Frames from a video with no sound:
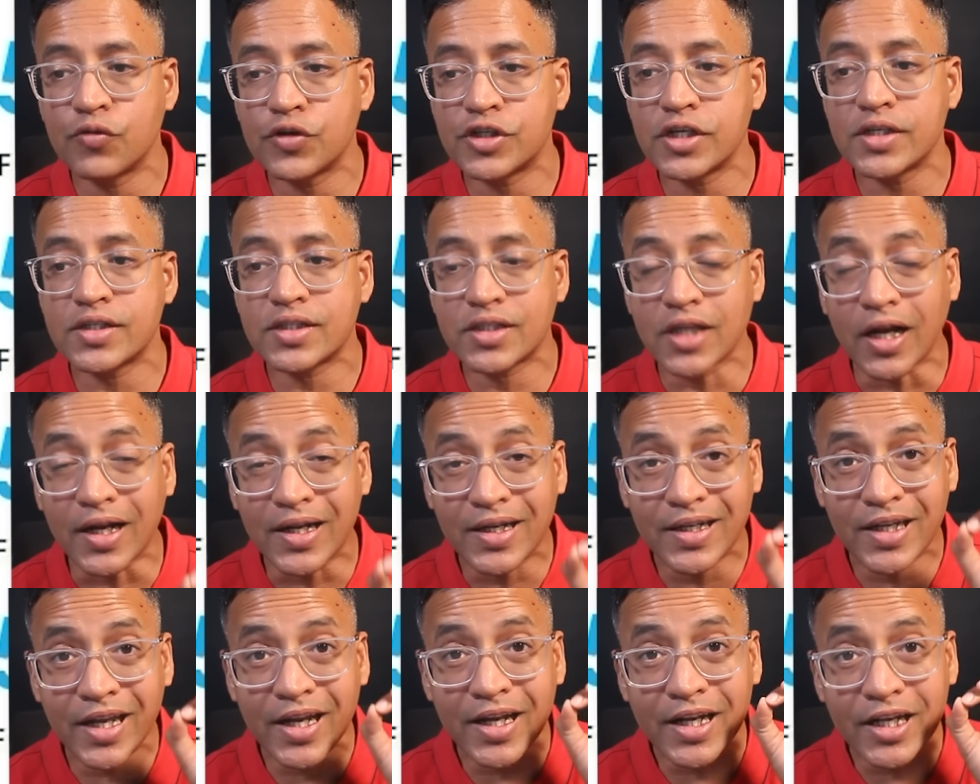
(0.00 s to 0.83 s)
which is
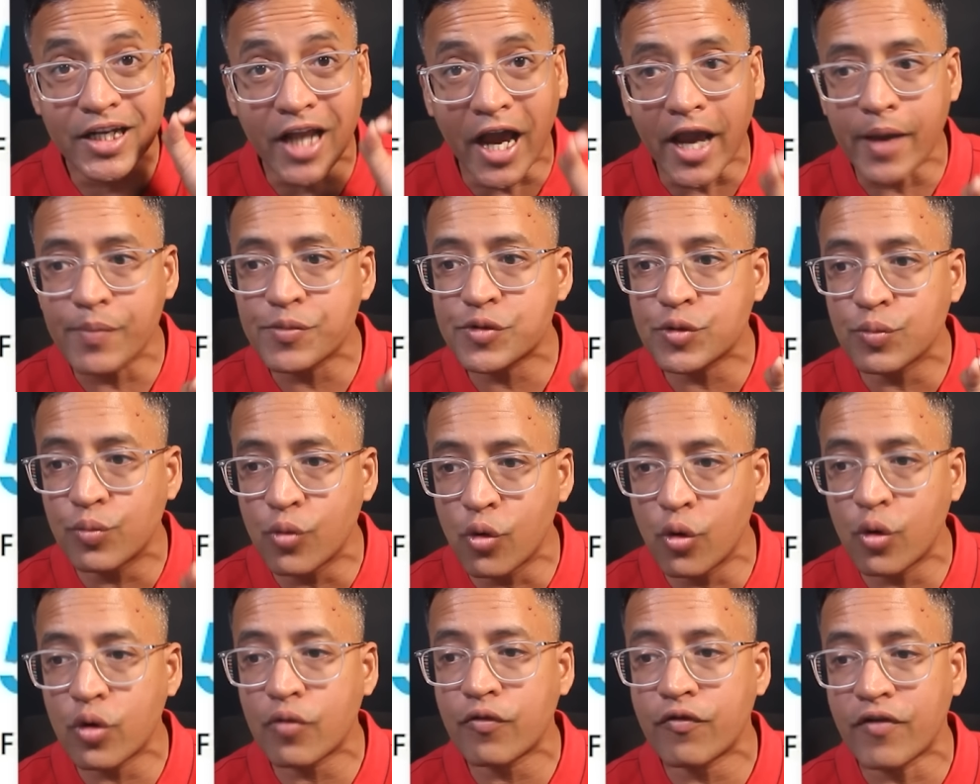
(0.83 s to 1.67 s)
30 times
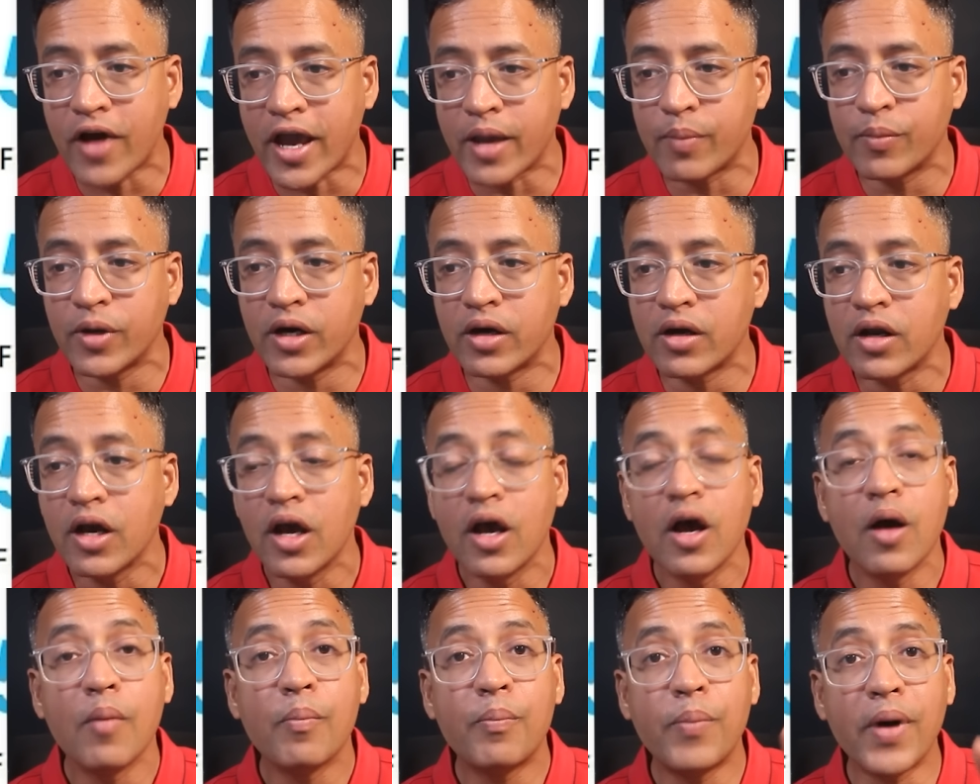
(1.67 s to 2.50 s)
more
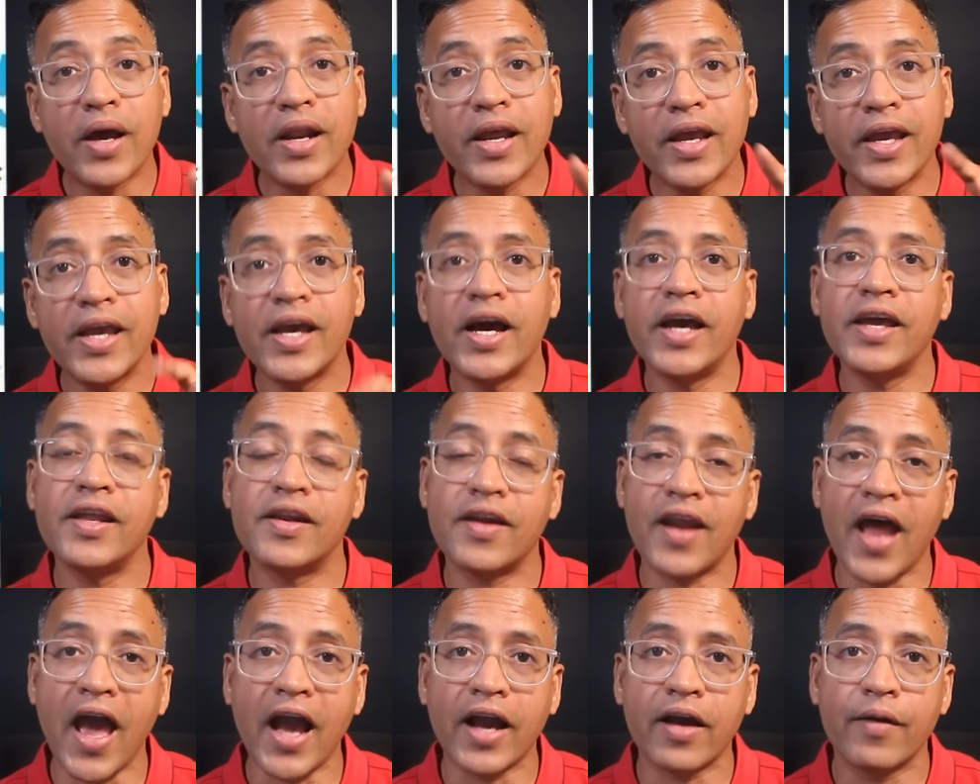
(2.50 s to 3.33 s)
fiber per AI
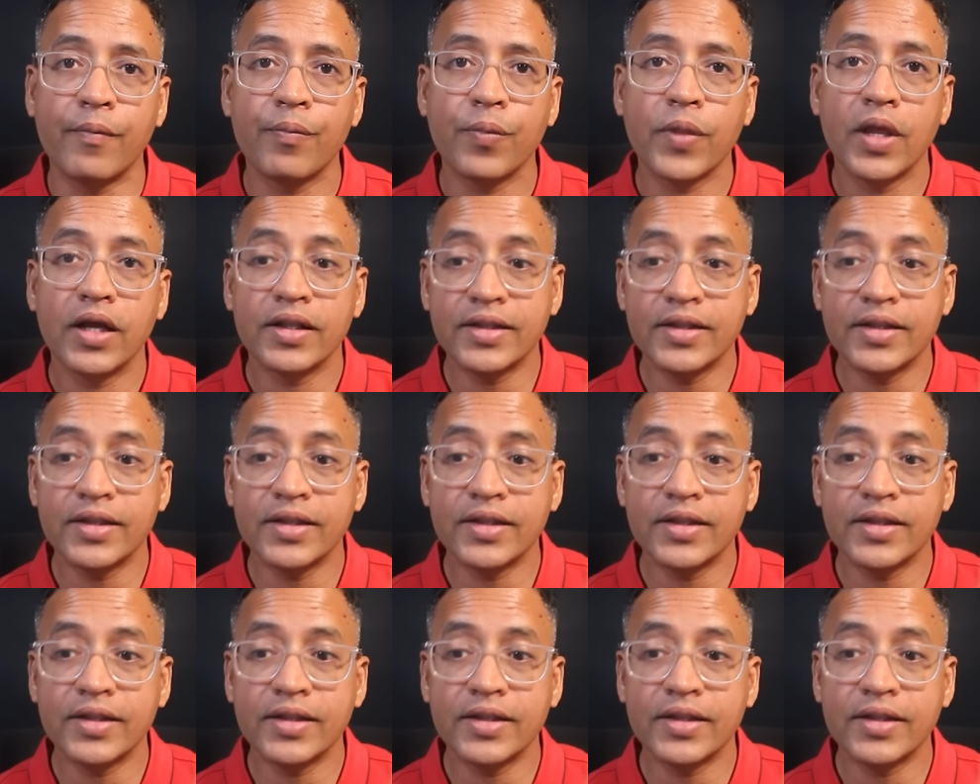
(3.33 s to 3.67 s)
rack.